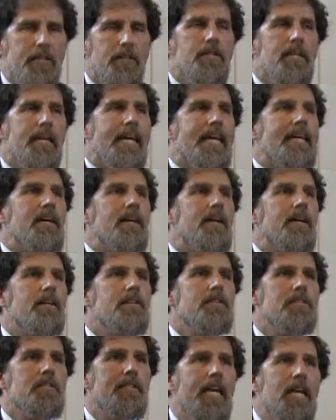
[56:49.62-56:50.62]
a
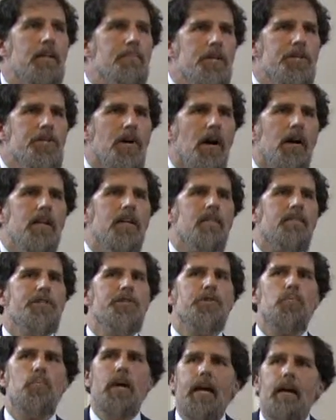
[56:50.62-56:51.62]
sane majority of
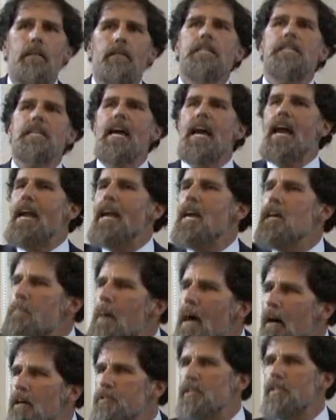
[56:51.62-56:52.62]
Israelis and
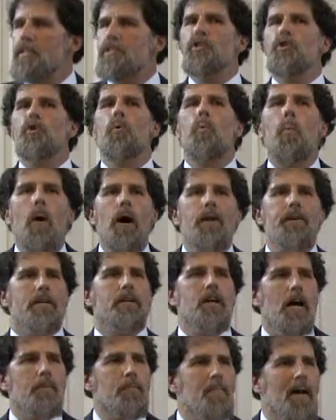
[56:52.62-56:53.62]
Palestinians who want a
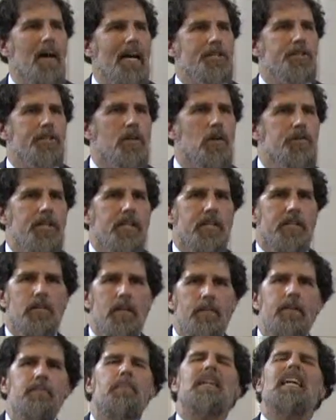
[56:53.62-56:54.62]
compromise negotiated
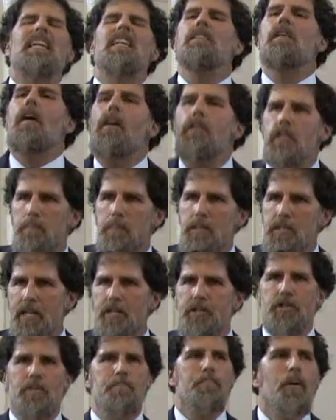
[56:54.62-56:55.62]
agreement, but a larger
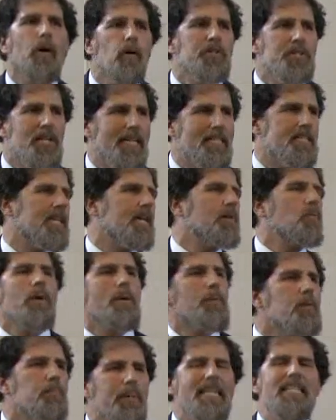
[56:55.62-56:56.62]
percentage on both sides that say we
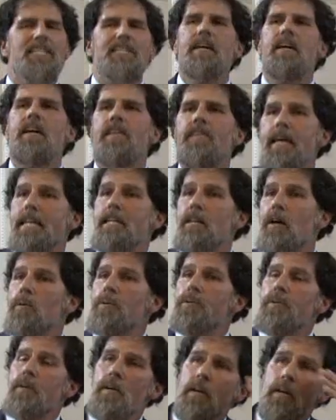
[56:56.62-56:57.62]
want peace, they
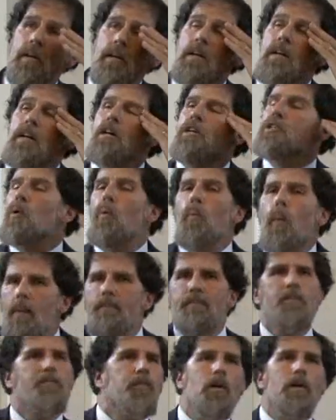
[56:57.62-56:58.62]
don't. So why
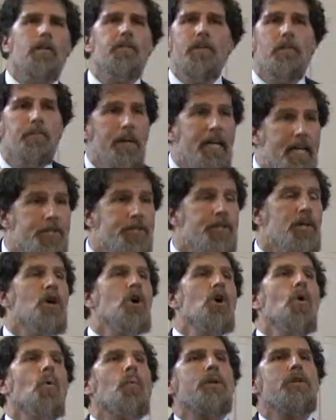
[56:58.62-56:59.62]
move forward for peace
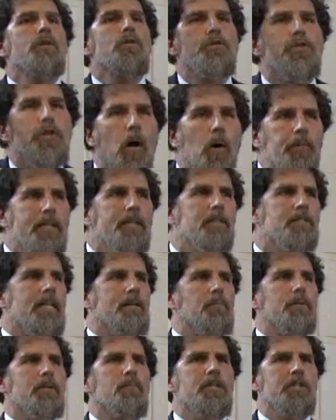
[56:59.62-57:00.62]
when you don't think there's
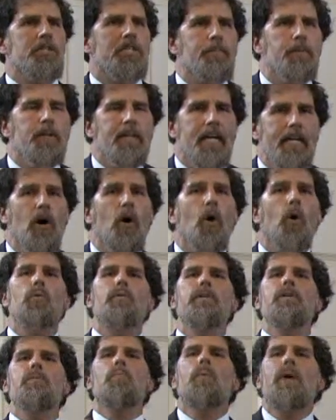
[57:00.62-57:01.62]
anyone to reciprocate?
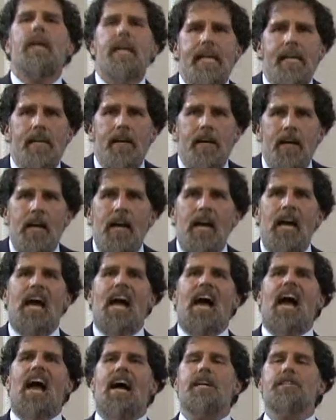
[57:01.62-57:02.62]
Only we,
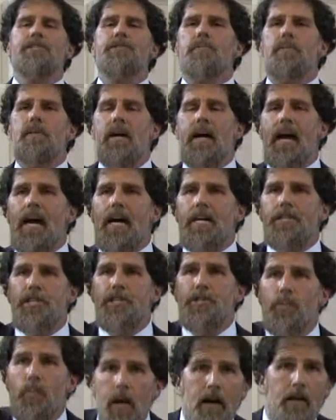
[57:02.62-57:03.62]
as
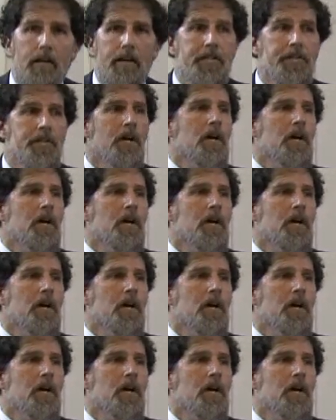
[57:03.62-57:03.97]
Israelis,